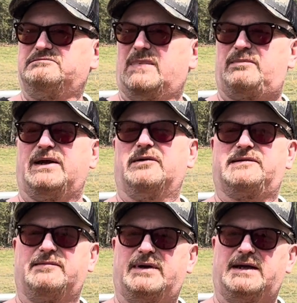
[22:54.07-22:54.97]
appeals
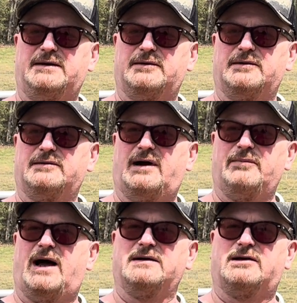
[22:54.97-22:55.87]
to me, or I'm
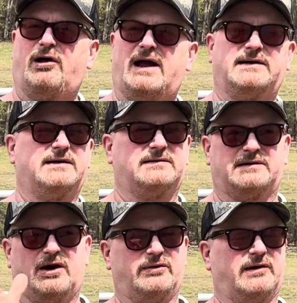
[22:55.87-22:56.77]
not inclined to
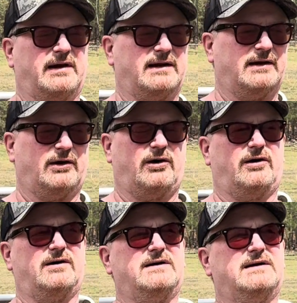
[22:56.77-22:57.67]
go there at all.